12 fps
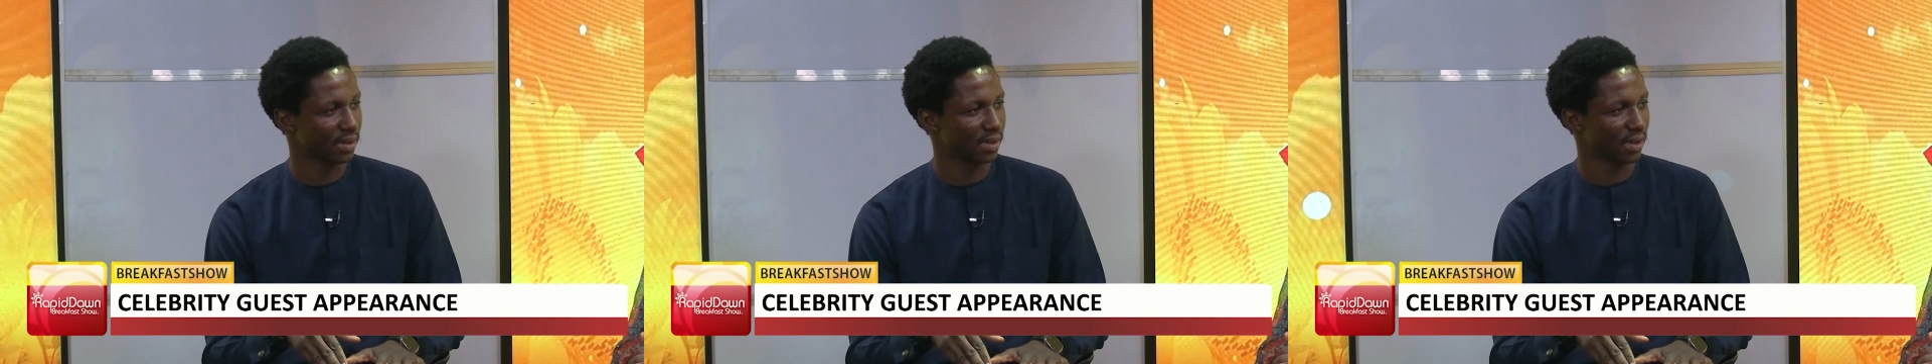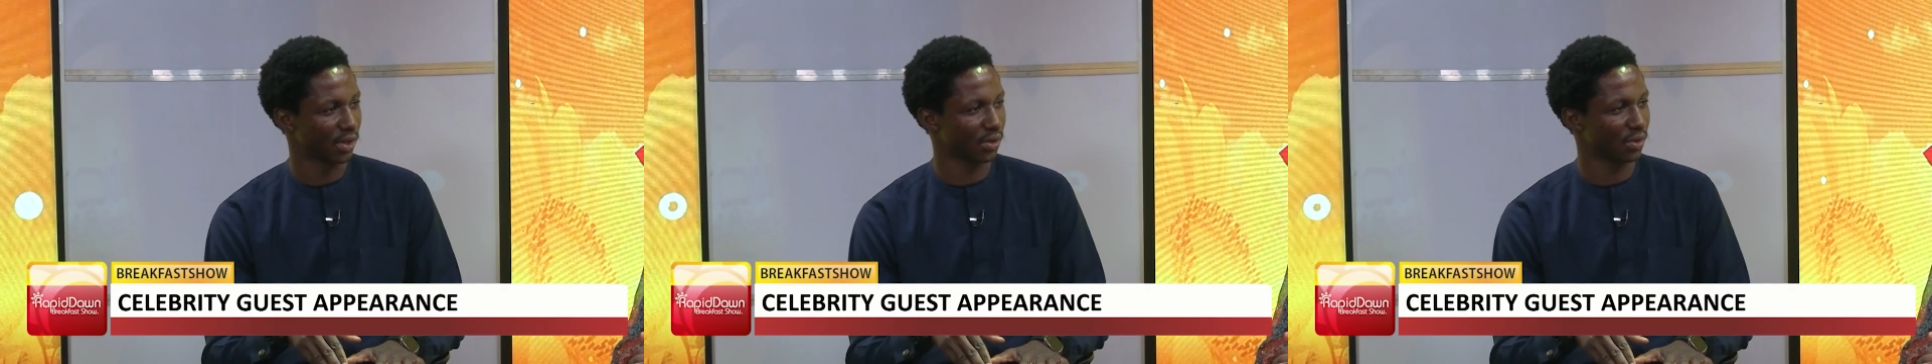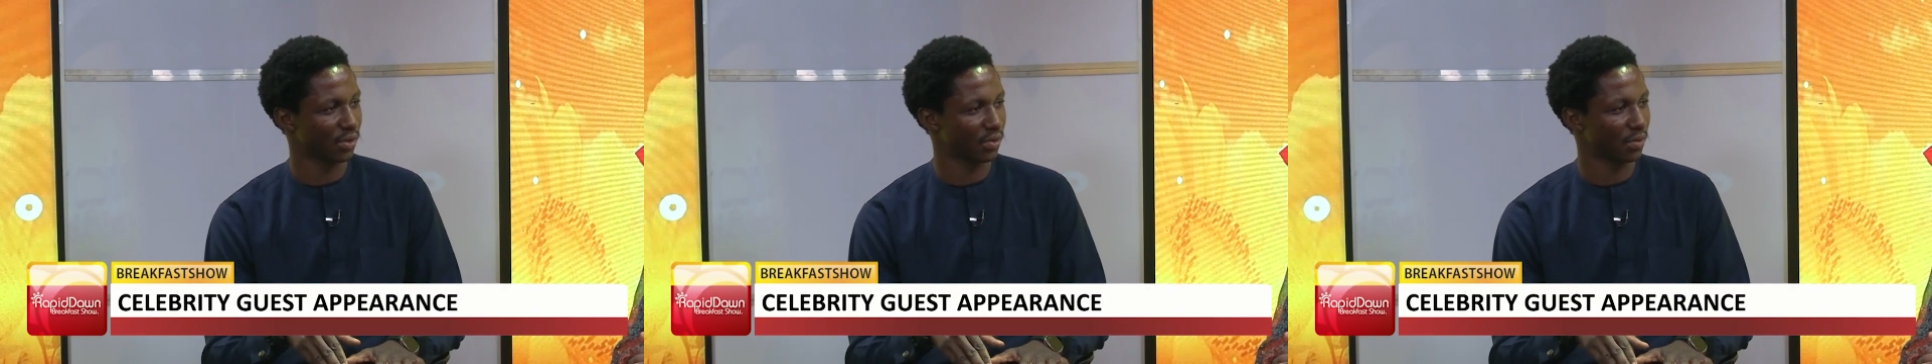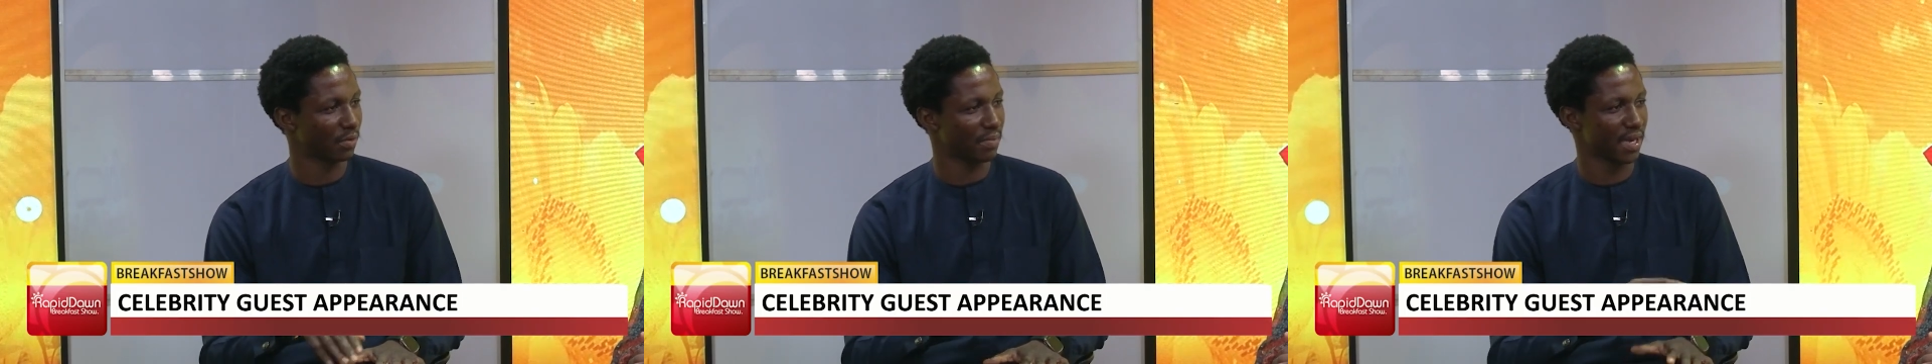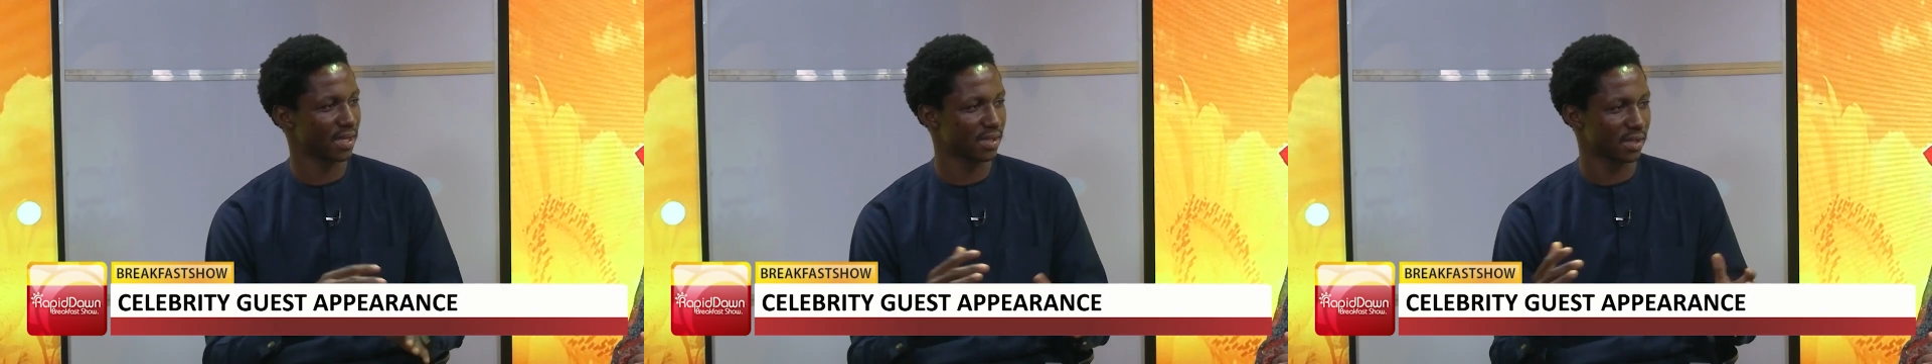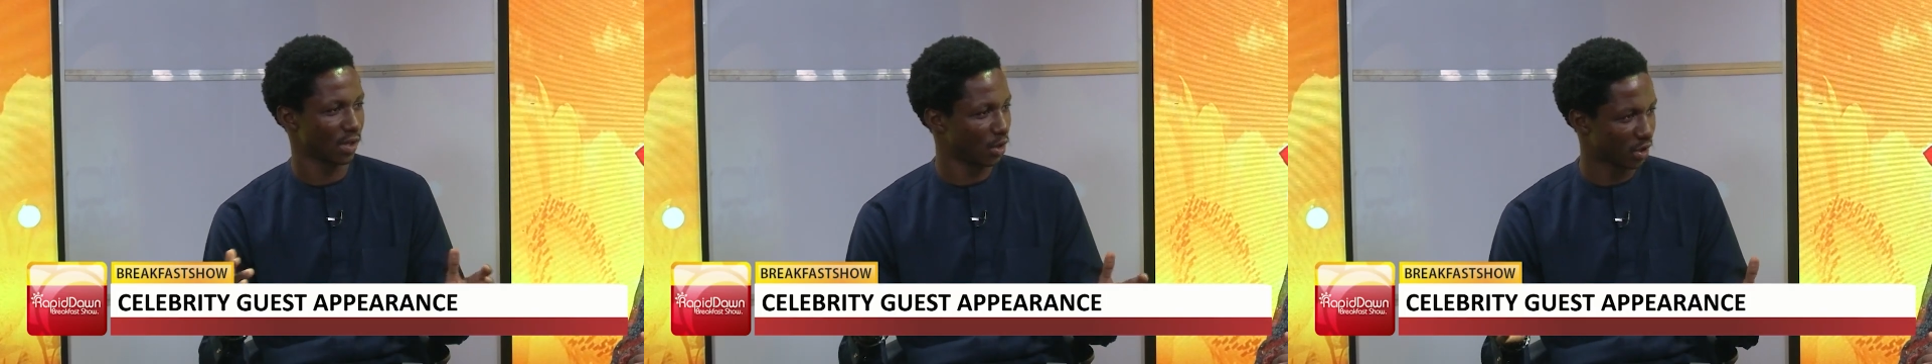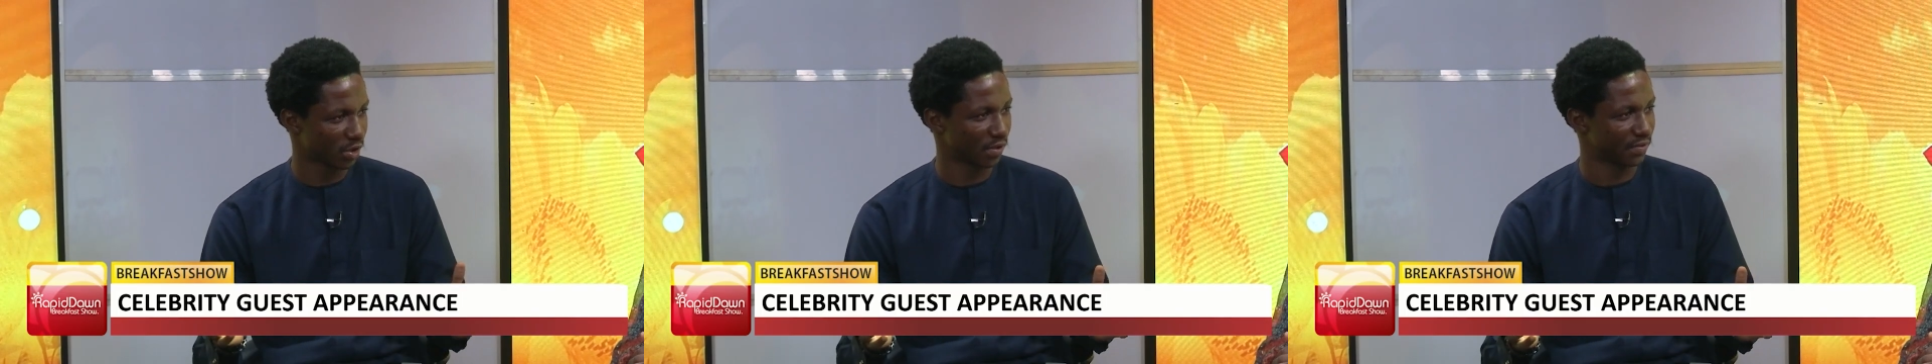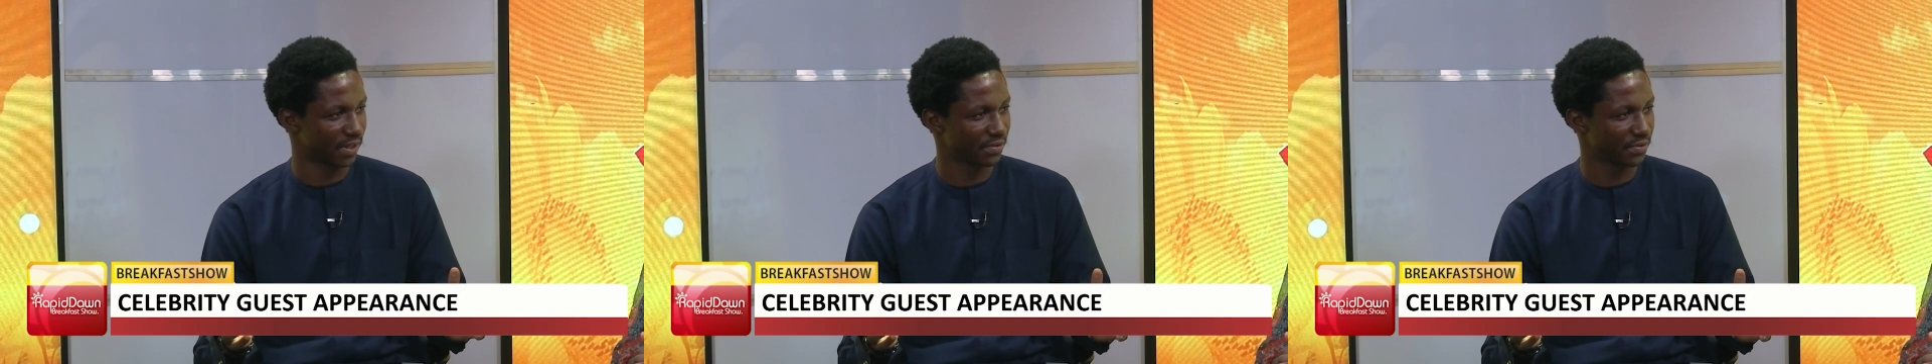you know, makes a lot of
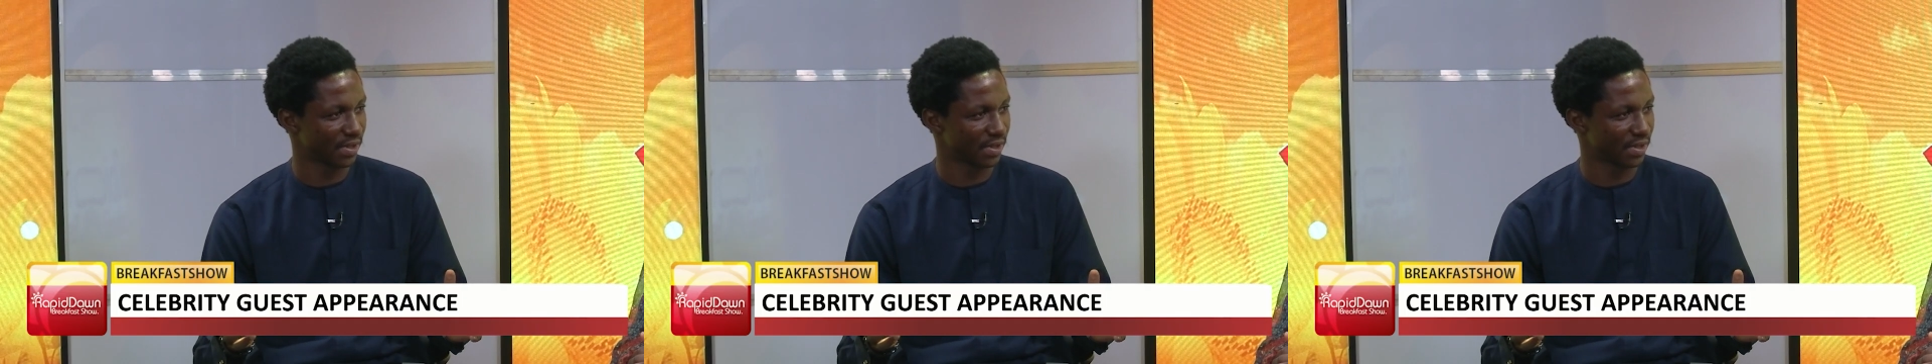difference.